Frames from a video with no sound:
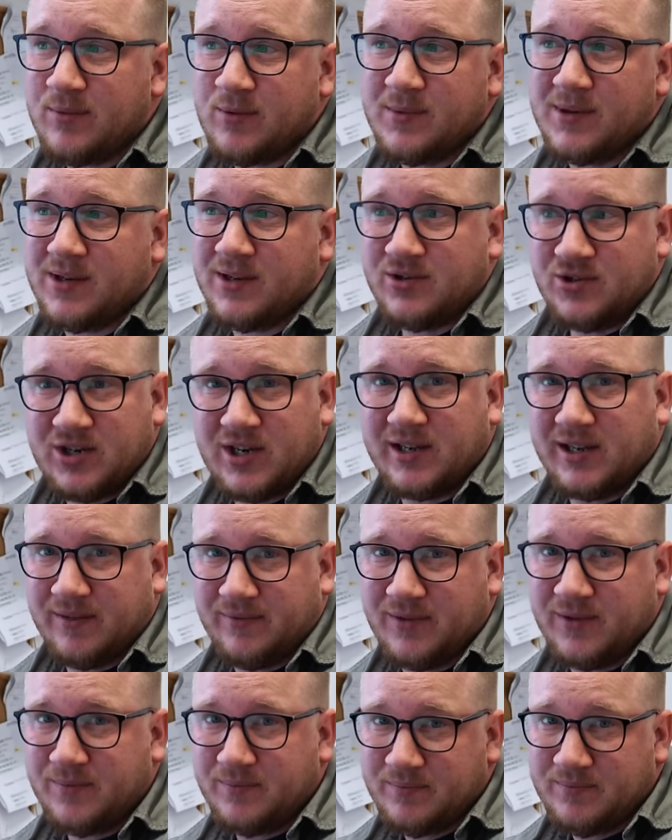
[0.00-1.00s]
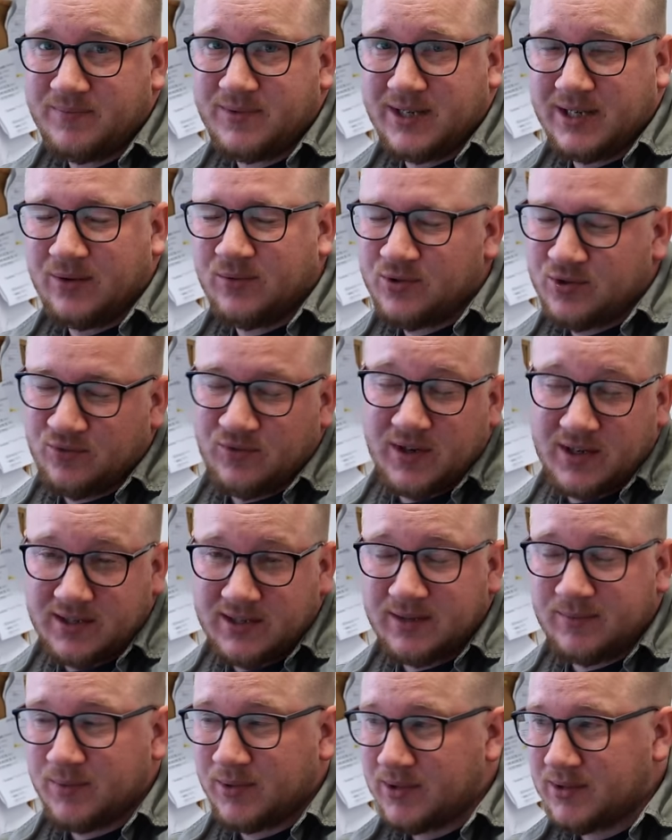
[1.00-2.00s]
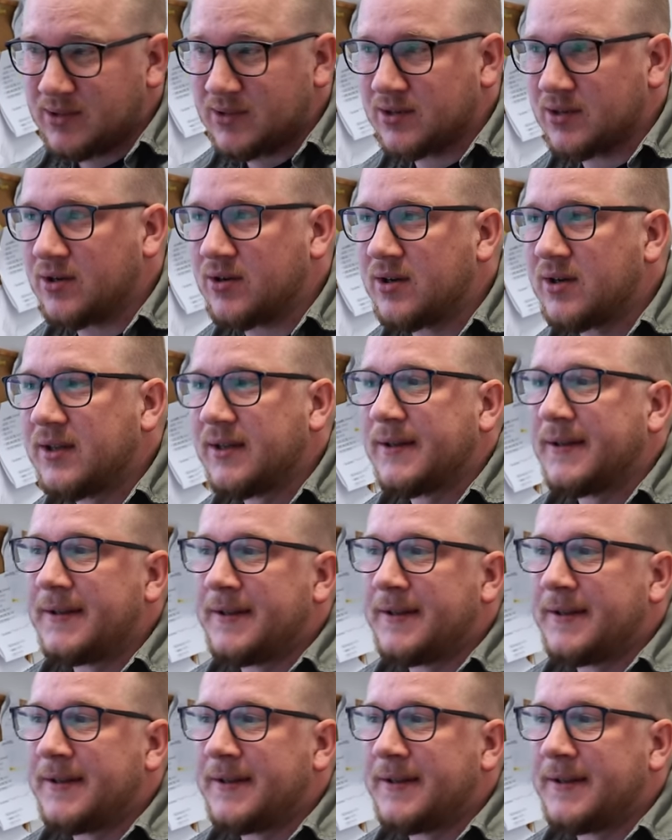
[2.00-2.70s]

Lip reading: but we can't check if the sills are rusted because it's got